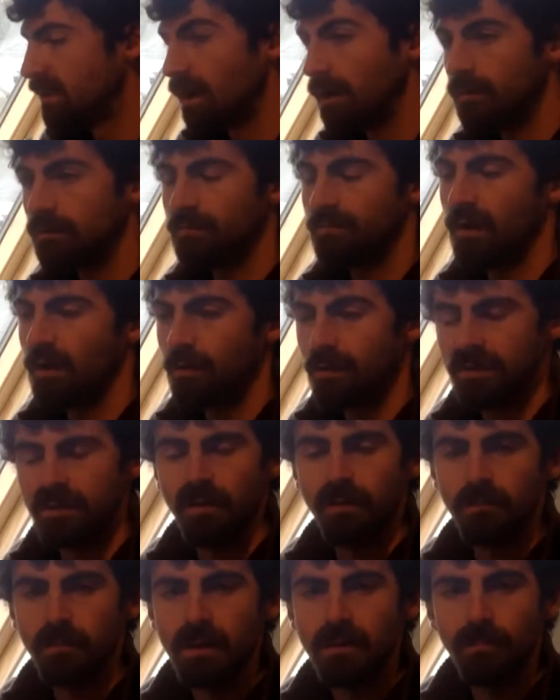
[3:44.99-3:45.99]
and there's various
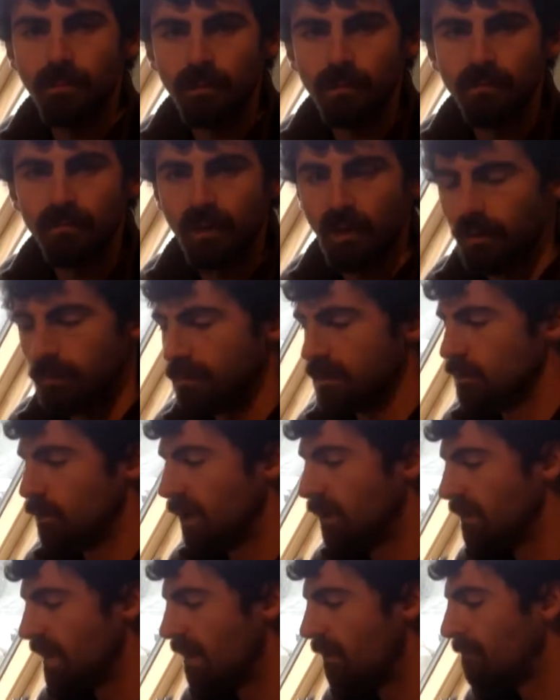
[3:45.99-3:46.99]
other people who've done them as
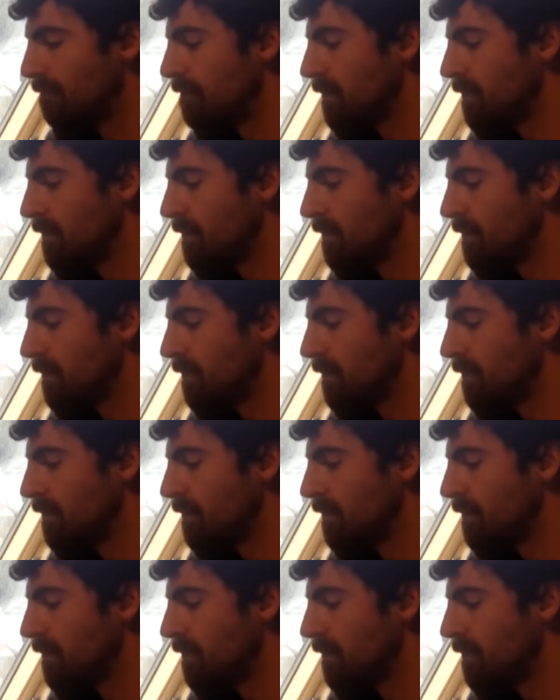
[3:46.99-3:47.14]
well now.